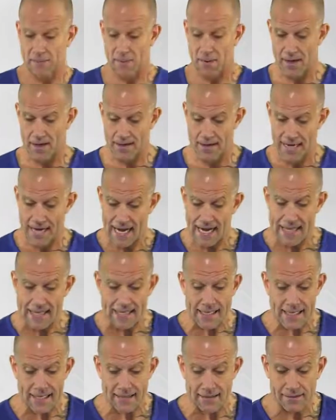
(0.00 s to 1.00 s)

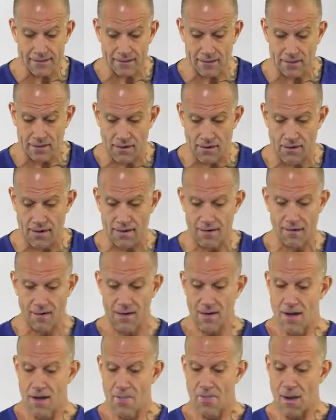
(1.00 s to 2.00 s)
spontaneous or not
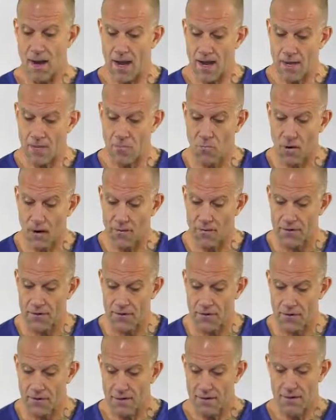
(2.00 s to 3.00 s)
by
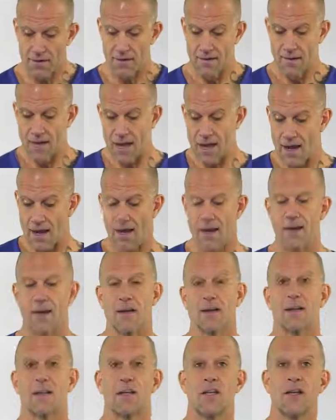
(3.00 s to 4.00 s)
whether, uh,
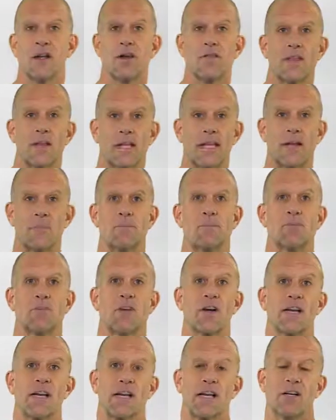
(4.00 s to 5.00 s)
you know, the Gibbs
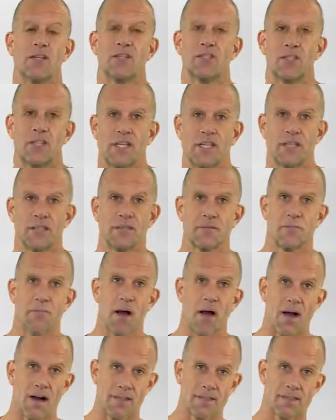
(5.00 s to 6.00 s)
free energy is
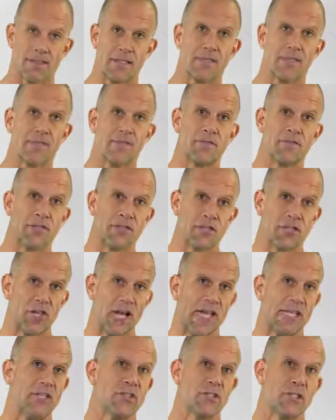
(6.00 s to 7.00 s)
positive, the
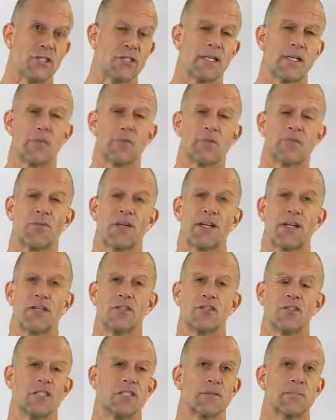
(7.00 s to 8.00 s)
change in Gibbs free
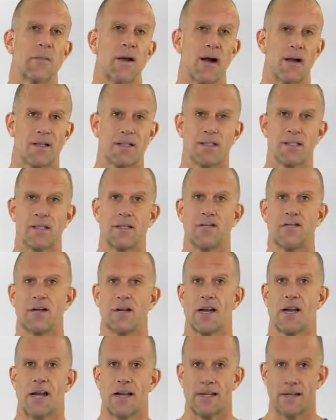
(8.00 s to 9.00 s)
energy is positive or
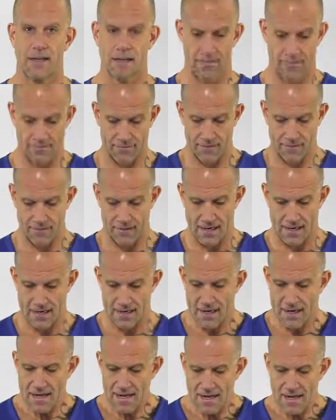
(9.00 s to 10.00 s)
negative,
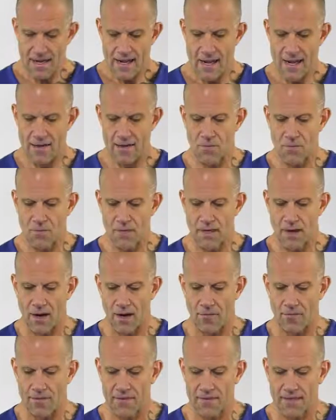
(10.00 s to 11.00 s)
right? And we
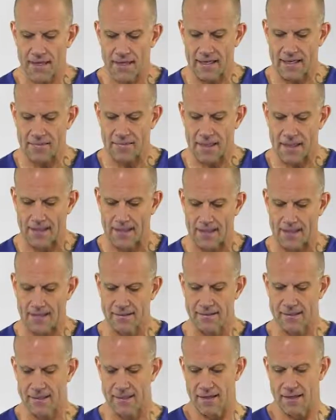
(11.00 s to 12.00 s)
often think about
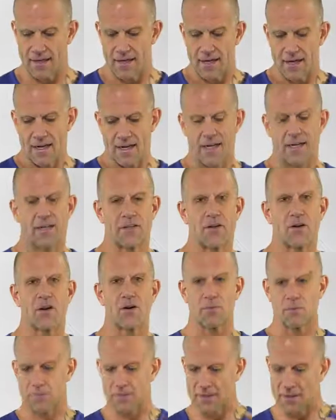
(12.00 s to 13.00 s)
this in, in
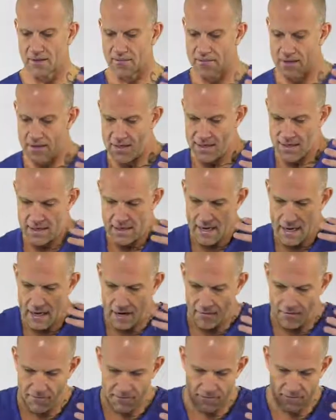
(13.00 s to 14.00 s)
terms of,
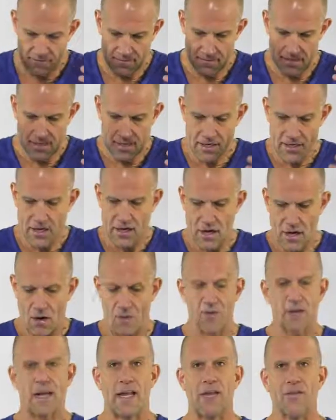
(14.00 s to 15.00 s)
of you
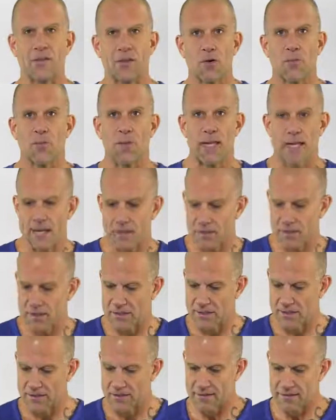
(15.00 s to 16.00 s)
know, enthalpy,
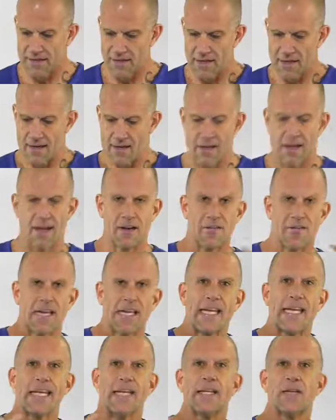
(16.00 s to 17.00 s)
which is kind of
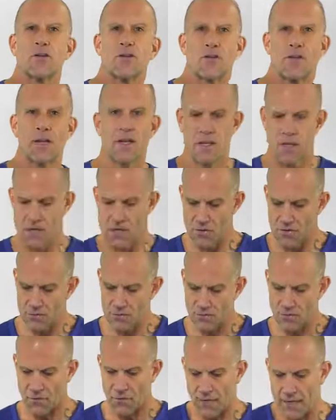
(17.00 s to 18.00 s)
heat or the
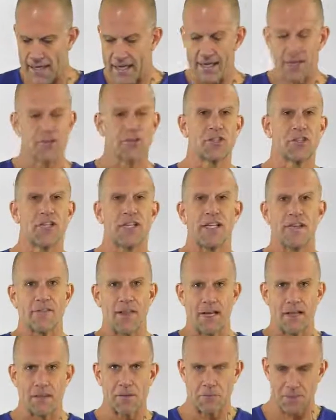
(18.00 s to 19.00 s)
useful energy
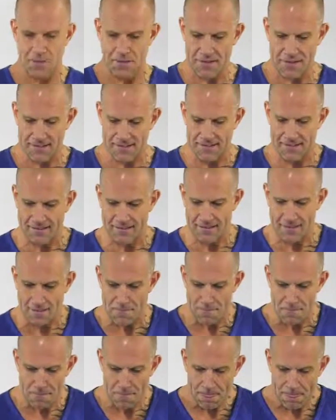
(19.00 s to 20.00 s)
available in the
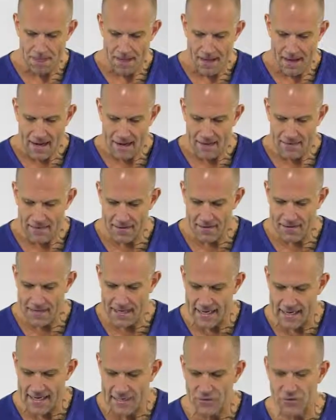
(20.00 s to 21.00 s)
system, and then
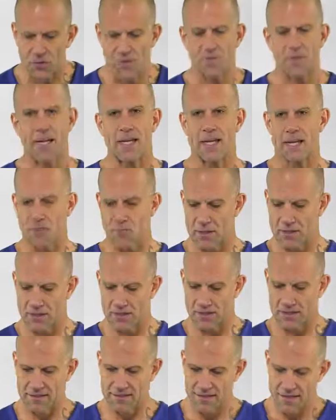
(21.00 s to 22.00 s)
the entropy,
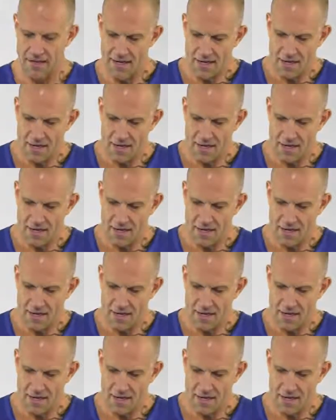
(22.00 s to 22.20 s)
which is,